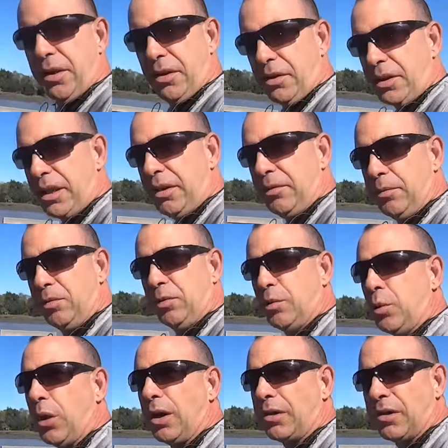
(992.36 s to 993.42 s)
here, gave him
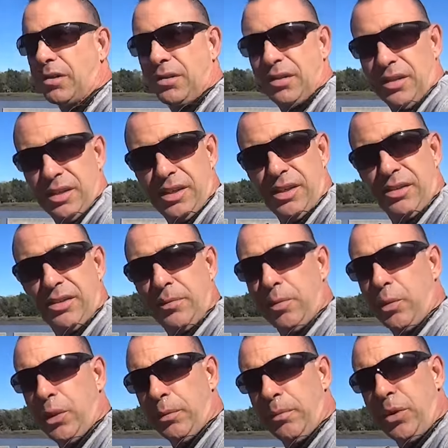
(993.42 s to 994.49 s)
some water in a
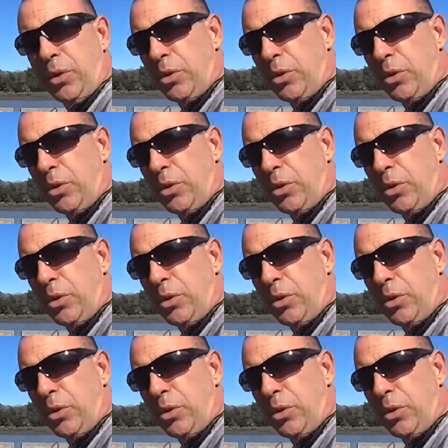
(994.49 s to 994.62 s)
Tupperware